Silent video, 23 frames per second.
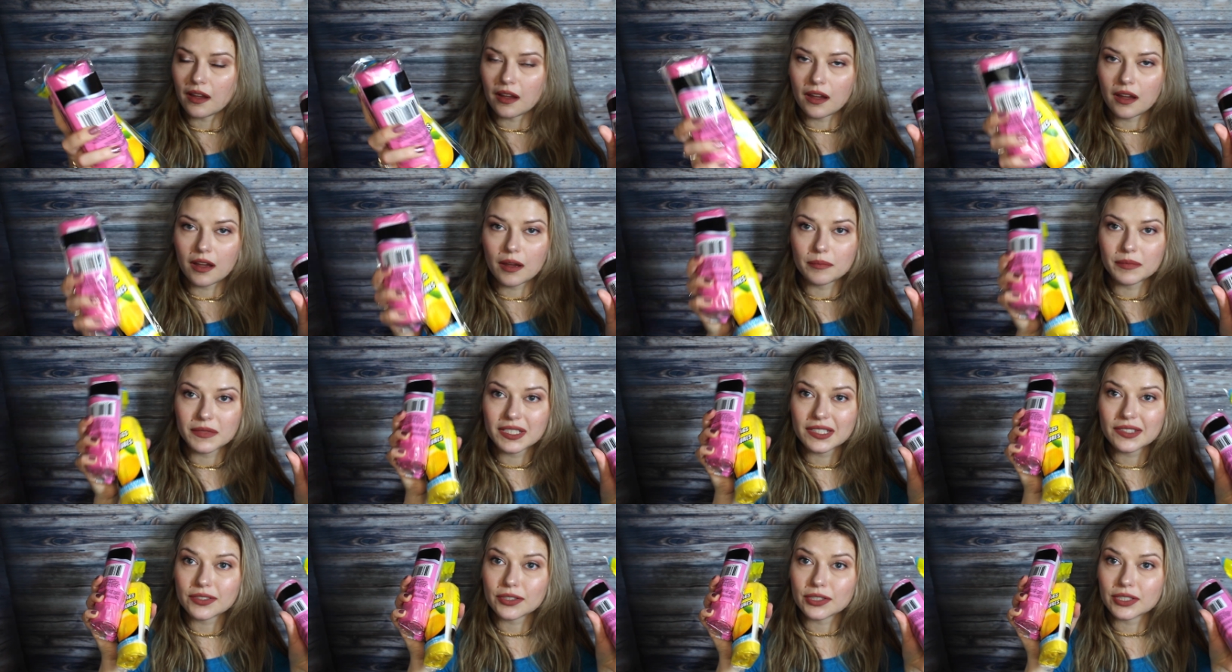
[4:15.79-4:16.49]
Um,
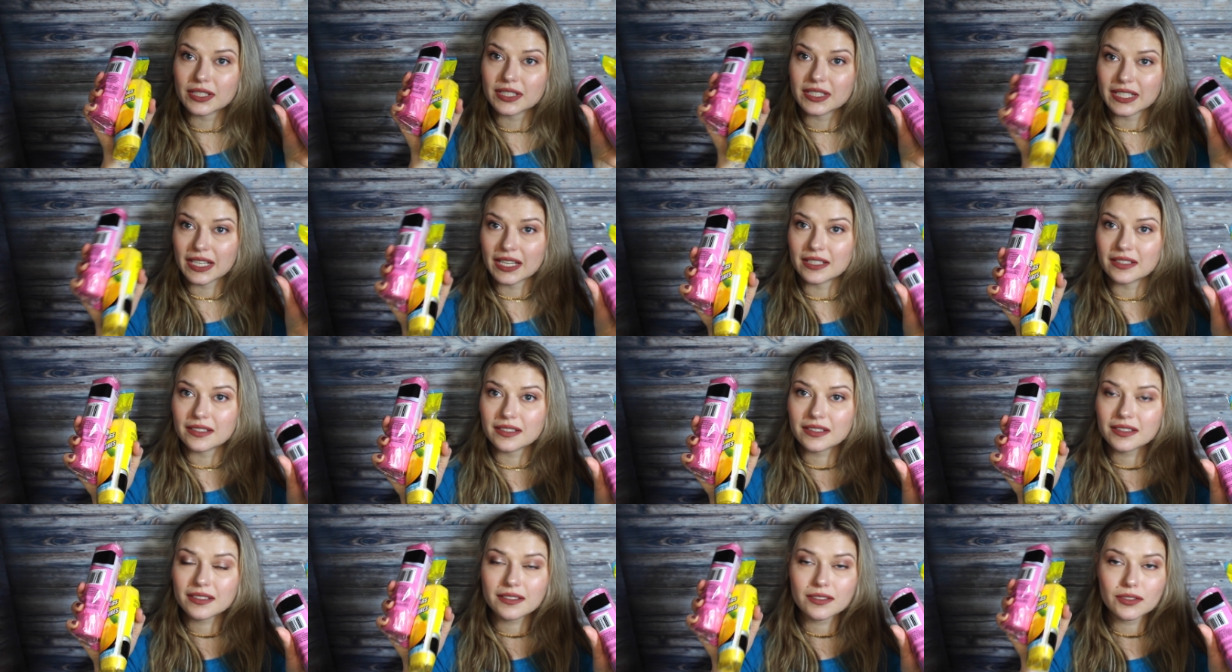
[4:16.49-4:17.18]
these are
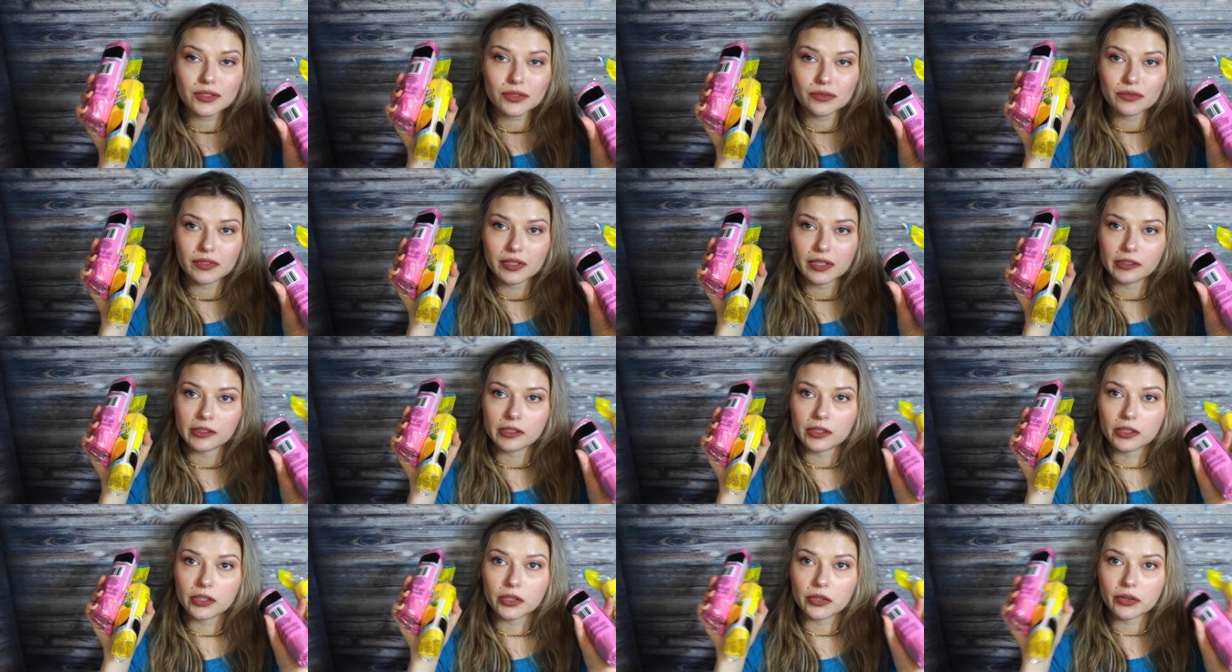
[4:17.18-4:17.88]
scented, so
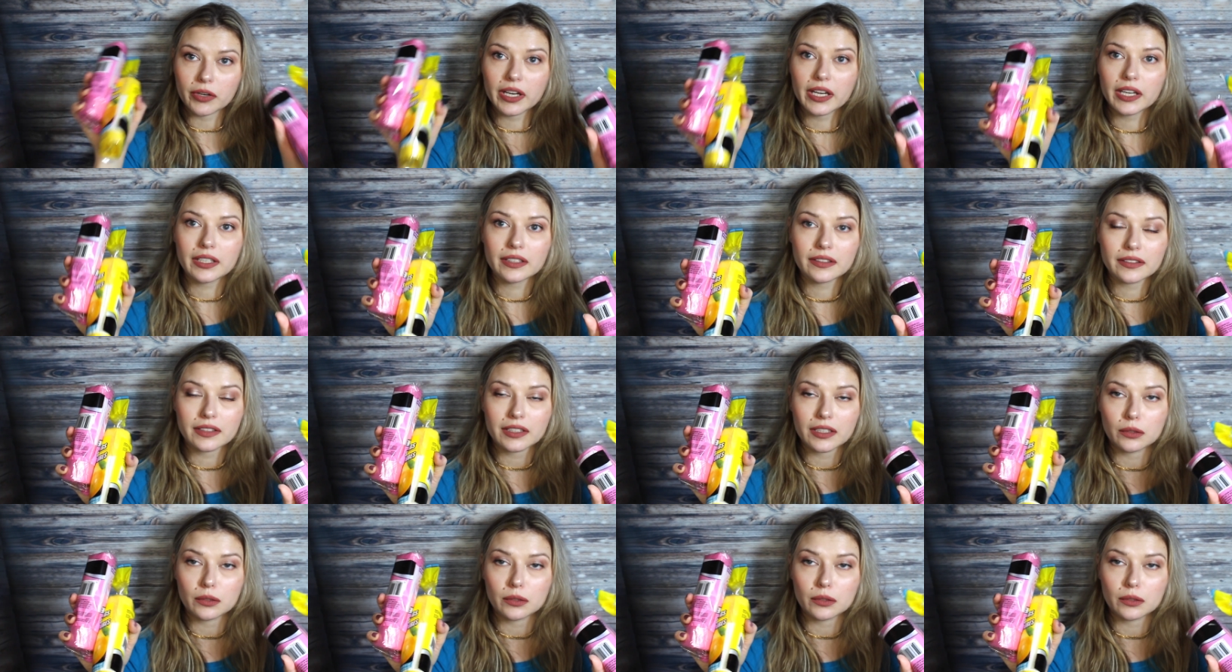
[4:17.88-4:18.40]
they're great.